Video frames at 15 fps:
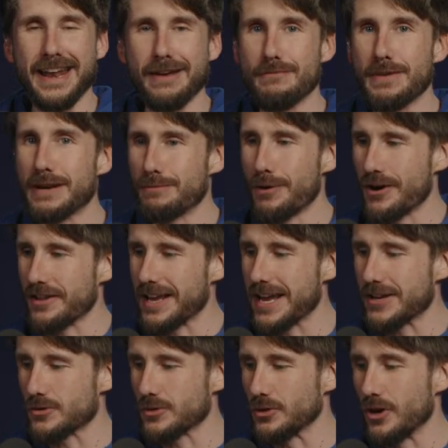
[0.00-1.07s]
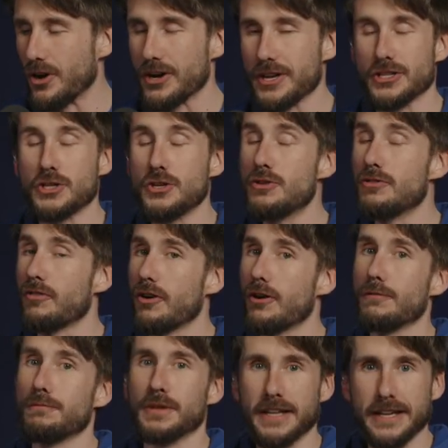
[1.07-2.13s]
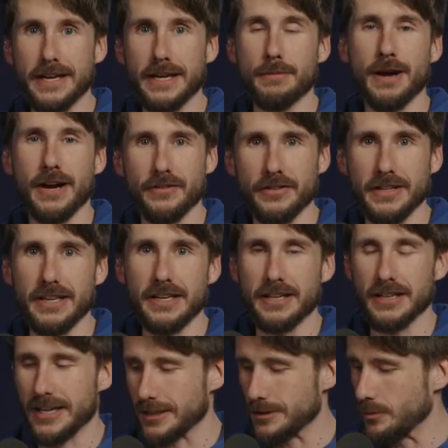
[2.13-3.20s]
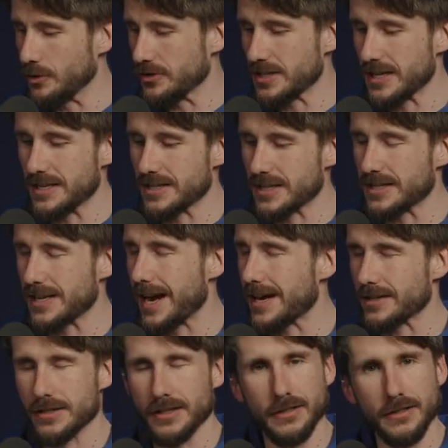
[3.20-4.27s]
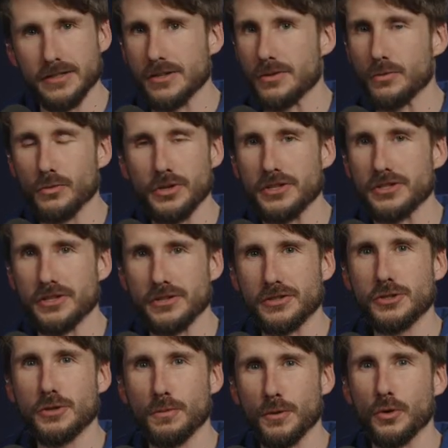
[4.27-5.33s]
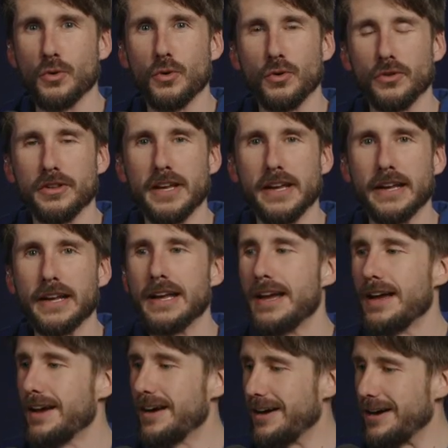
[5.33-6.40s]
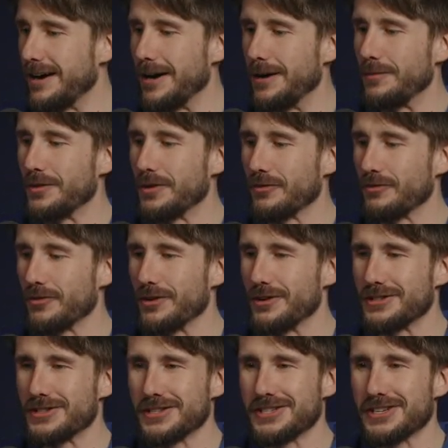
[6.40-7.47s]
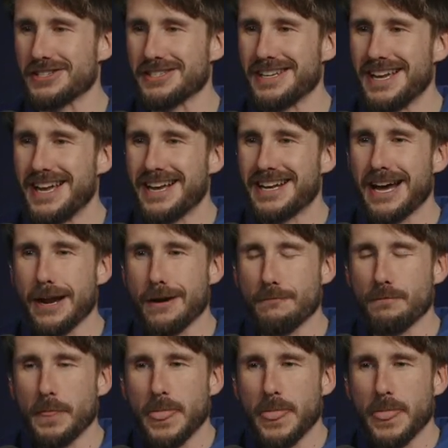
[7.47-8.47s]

have been a part of the Angel audience, you have heard plenty about the collectible scenes. It's actually it's a it's a super cool thing um, for to just kind of